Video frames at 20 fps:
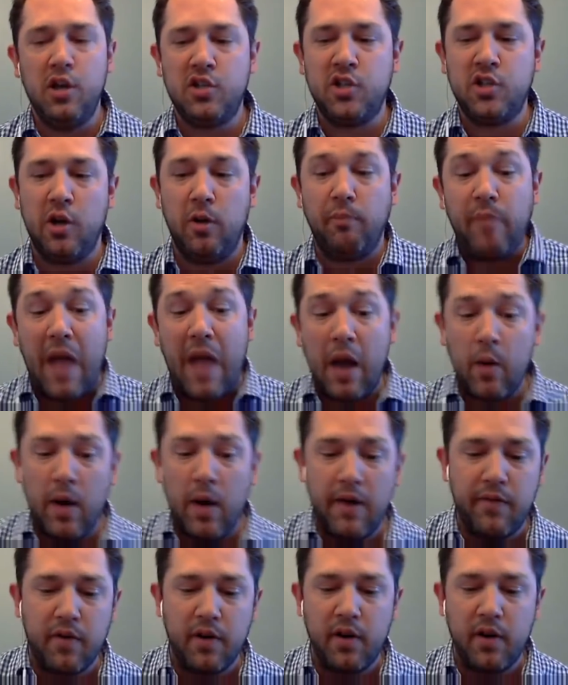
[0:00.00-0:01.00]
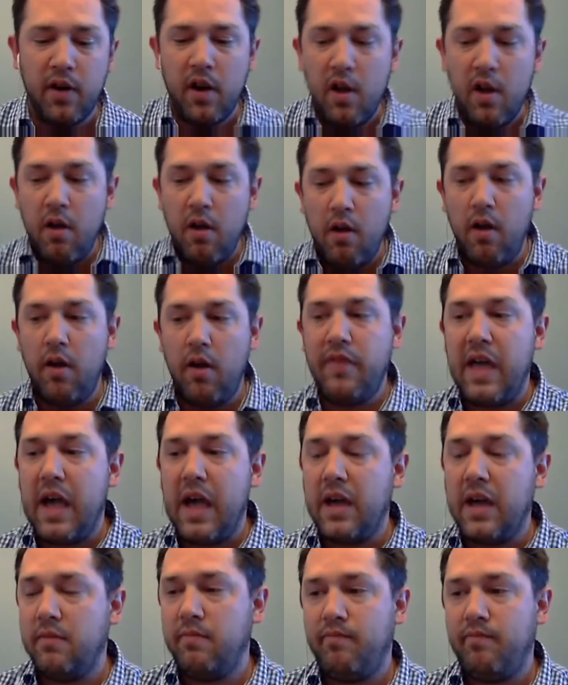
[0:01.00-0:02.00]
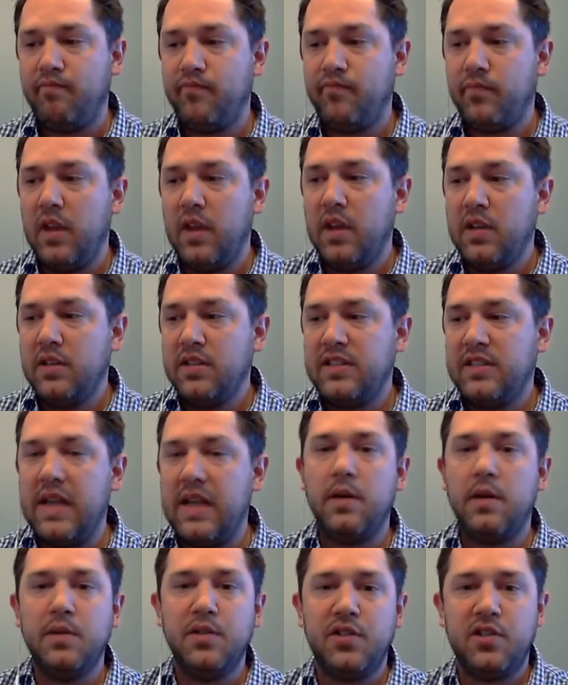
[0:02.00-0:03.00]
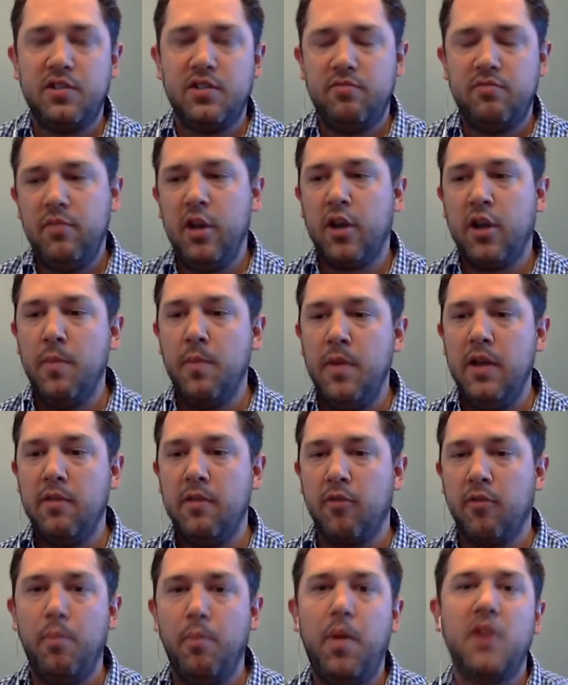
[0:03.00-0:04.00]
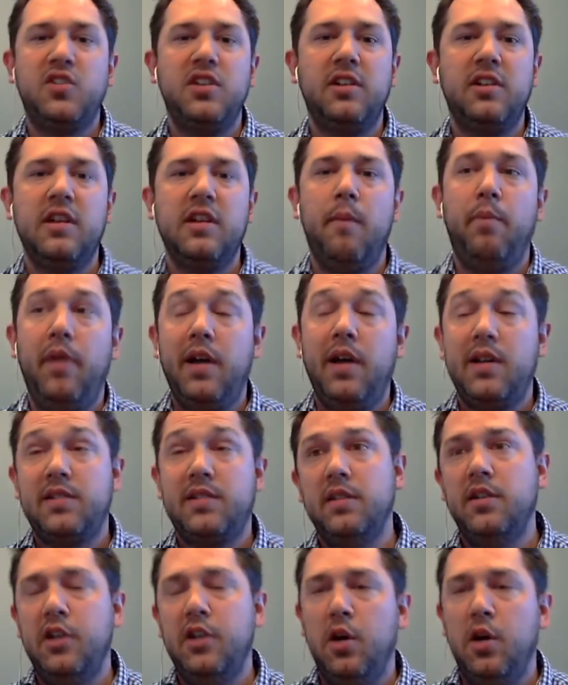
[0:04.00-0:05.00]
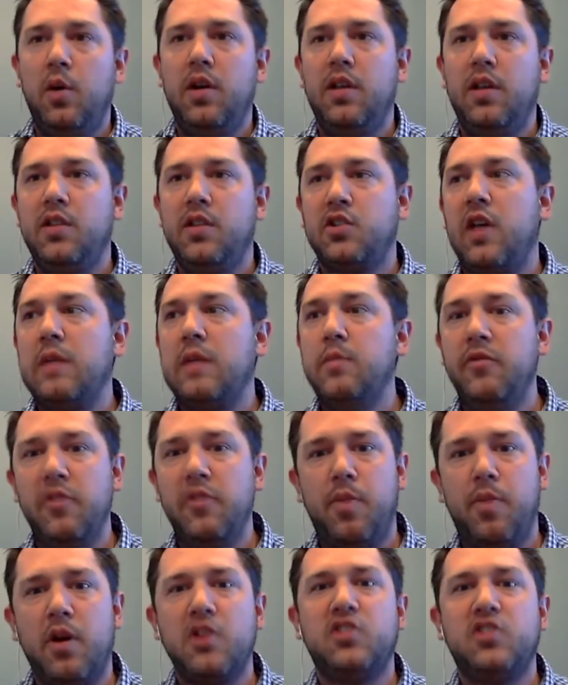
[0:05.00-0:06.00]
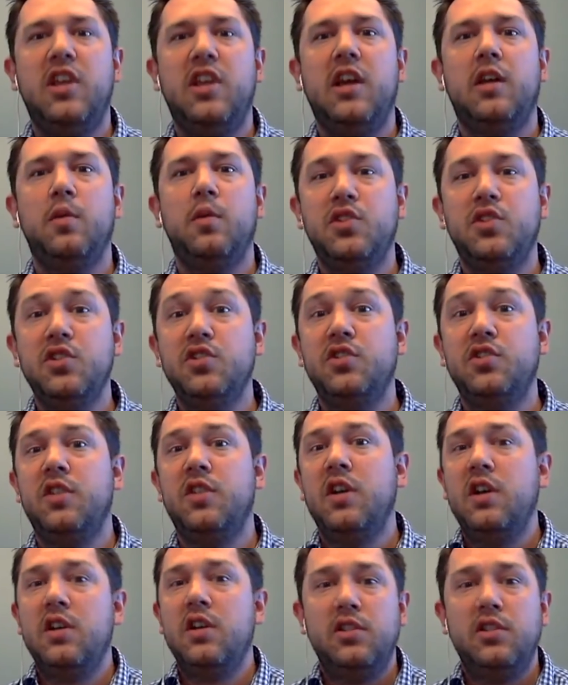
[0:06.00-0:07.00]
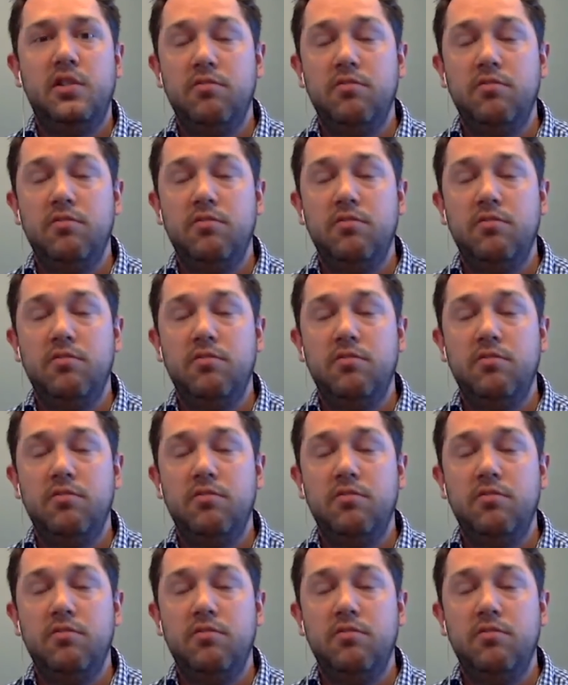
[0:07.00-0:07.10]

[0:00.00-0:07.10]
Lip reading: So, however, all that sounds, it could be robust and complex, and there's a lot of moving parts there, which is